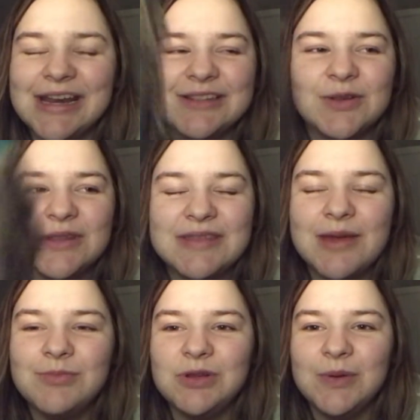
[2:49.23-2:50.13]
It's only
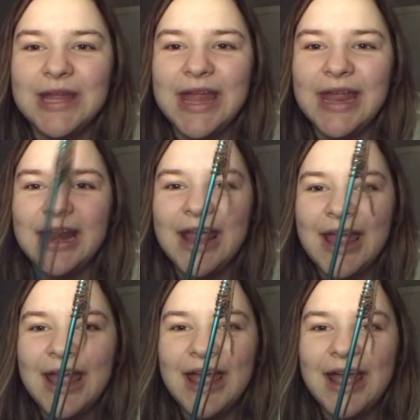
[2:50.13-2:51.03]
them doing it
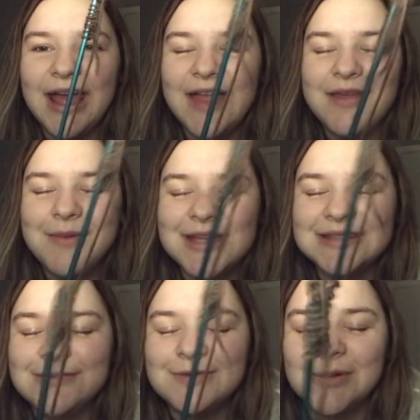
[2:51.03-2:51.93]
and they make it
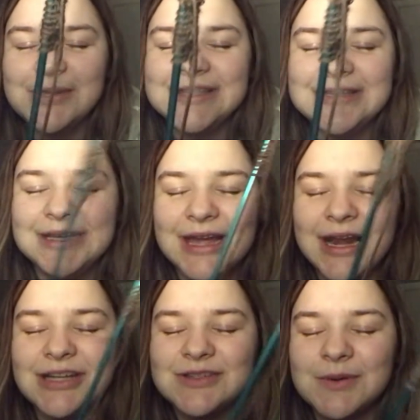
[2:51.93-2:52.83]
seem so easy, and
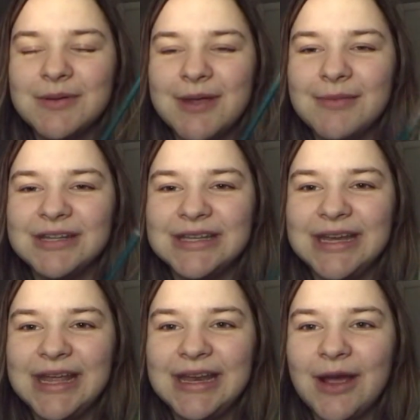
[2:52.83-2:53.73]
I just want to be able to knit.